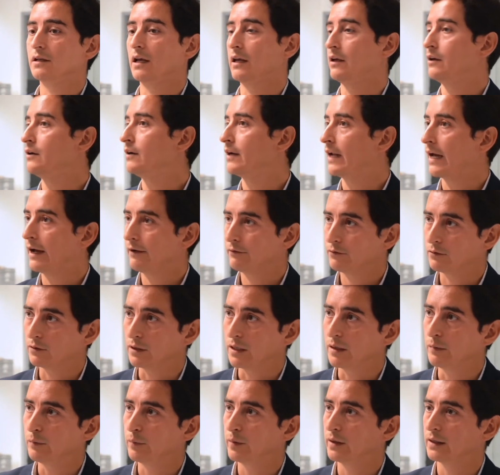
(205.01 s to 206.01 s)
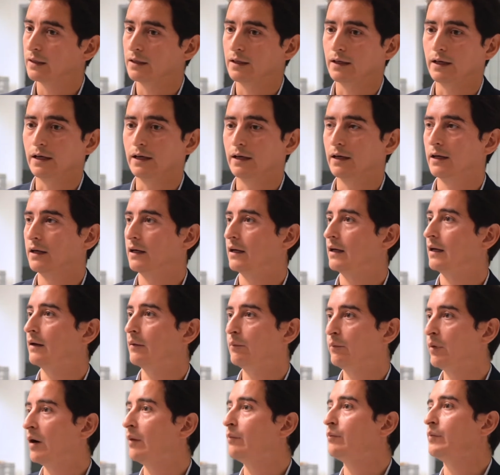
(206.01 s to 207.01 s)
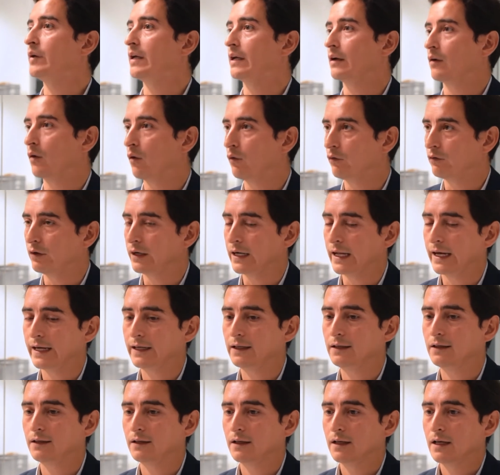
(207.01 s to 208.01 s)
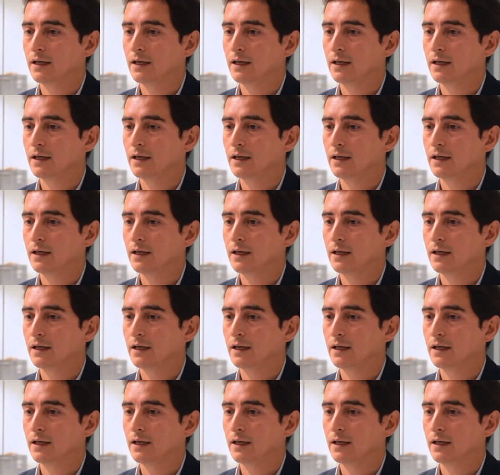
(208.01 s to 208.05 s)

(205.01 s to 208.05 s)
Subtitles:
that you don't have to keep it pumping overnight.